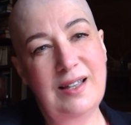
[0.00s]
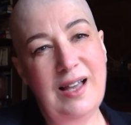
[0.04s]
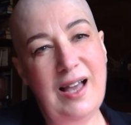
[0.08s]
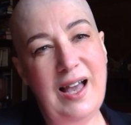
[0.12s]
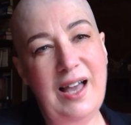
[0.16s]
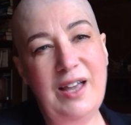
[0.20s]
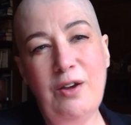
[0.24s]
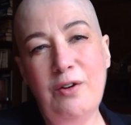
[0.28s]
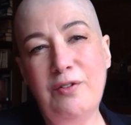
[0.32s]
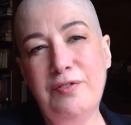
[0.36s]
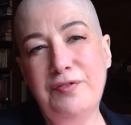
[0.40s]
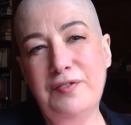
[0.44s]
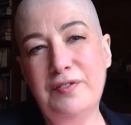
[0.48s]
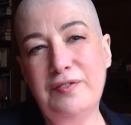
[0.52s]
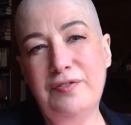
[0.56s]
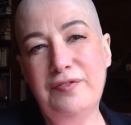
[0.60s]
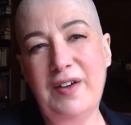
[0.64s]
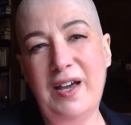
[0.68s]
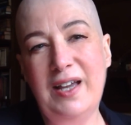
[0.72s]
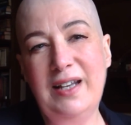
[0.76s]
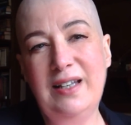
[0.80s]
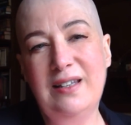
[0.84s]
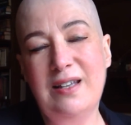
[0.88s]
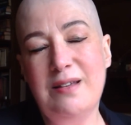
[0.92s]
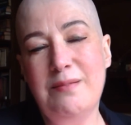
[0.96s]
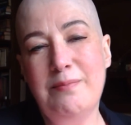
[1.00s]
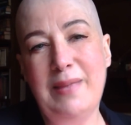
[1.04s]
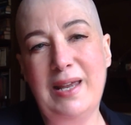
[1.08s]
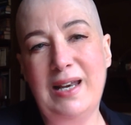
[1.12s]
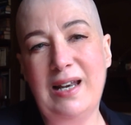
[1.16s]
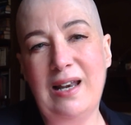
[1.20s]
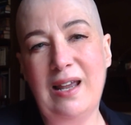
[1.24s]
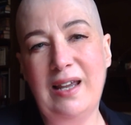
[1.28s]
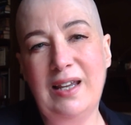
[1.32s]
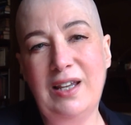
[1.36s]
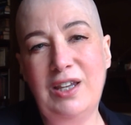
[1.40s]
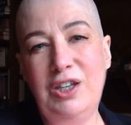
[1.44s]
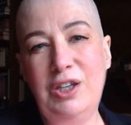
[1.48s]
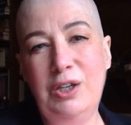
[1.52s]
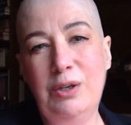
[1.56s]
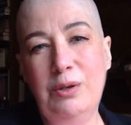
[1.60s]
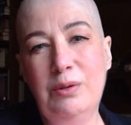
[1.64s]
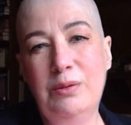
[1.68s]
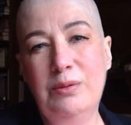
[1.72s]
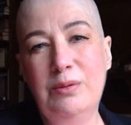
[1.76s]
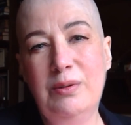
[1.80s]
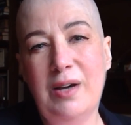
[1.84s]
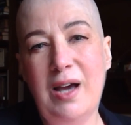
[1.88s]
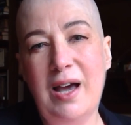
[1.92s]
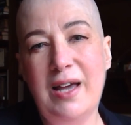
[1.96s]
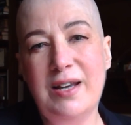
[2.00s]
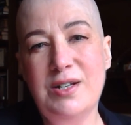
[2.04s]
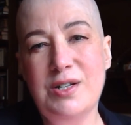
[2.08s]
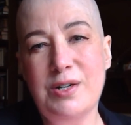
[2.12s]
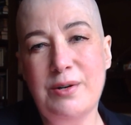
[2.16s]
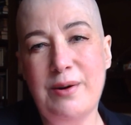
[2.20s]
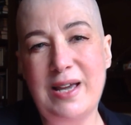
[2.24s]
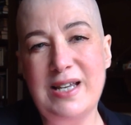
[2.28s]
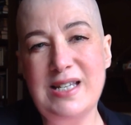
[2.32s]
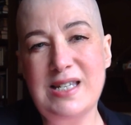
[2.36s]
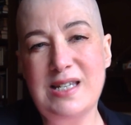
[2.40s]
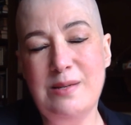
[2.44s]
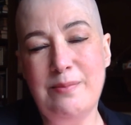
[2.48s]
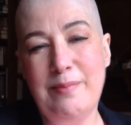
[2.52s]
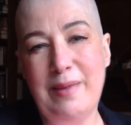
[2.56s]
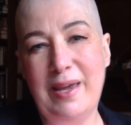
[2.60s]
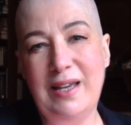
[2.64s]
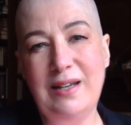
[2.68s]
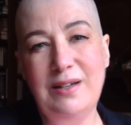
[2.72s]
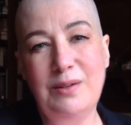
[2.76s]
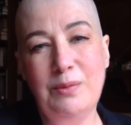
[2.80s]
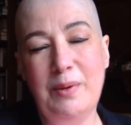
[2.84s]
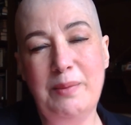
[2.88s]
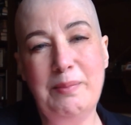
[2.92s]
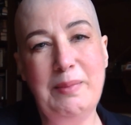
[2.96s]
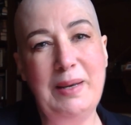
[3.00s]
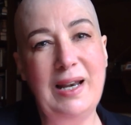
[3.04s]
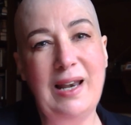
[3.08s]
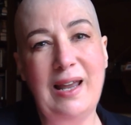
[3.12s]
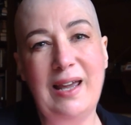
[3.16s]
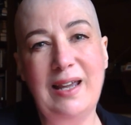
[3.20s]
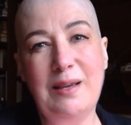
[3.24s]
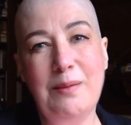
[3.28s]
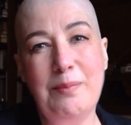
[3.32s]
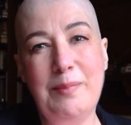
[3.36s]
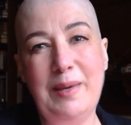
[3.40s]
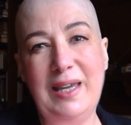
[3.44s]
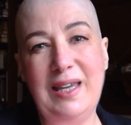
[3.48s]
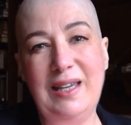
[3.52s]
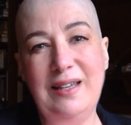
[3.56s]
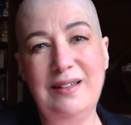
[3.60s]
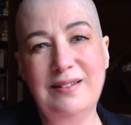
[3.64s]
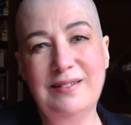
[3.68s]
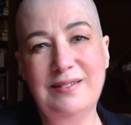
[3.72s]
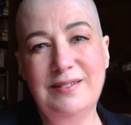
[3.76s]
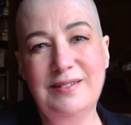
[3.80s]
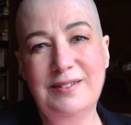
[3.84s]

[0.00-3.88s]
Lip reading: I often find that men like you underestimate women like me.